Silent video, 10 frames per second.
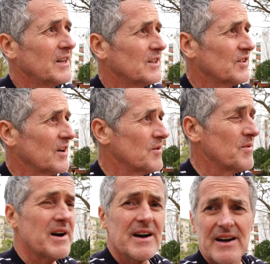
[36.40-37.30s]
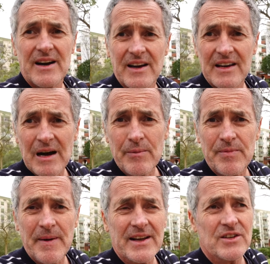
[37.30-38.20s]
So come
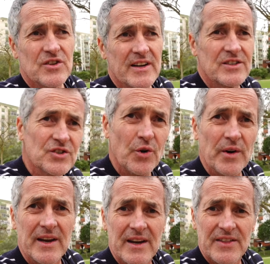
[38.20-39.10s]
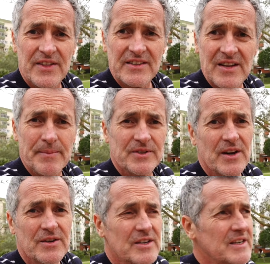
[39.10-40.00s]
with me and enjoy this
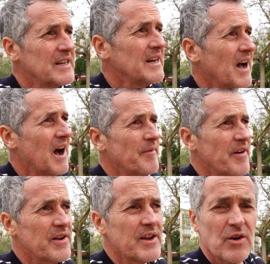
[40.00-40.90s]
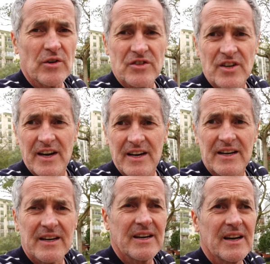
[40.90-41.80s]
episode. I've only got a
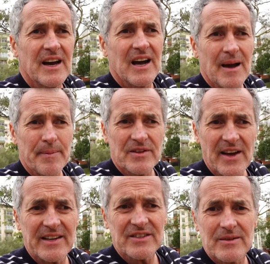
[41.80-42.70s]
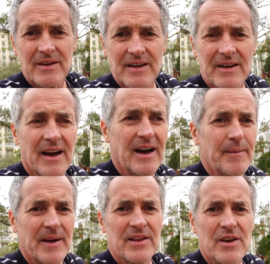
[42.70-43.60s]
couple of days
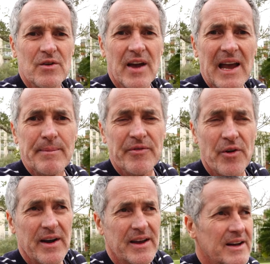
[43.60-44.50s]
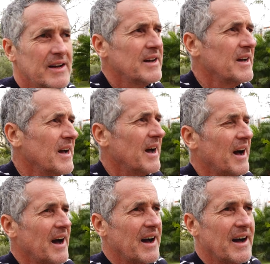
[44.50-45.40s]
in the UK before
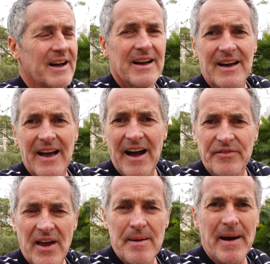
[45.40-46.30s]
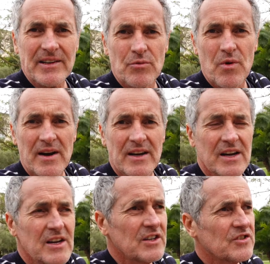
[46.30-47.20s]
I have to head back to work.
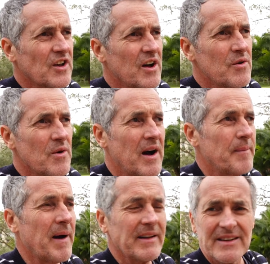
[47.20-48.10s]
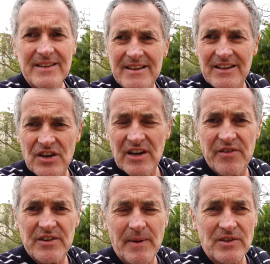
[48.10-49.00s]
So I didn't
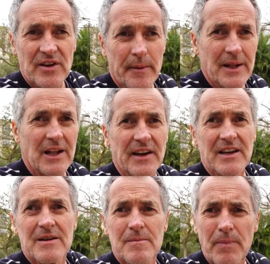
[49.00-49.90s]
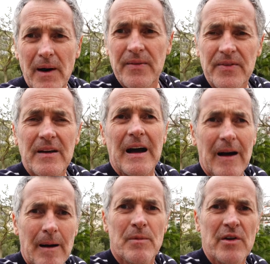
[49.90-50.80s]
achieve as much as I would like, but
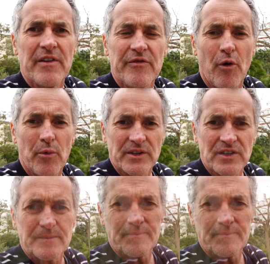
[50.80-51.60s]
I'm moving forward.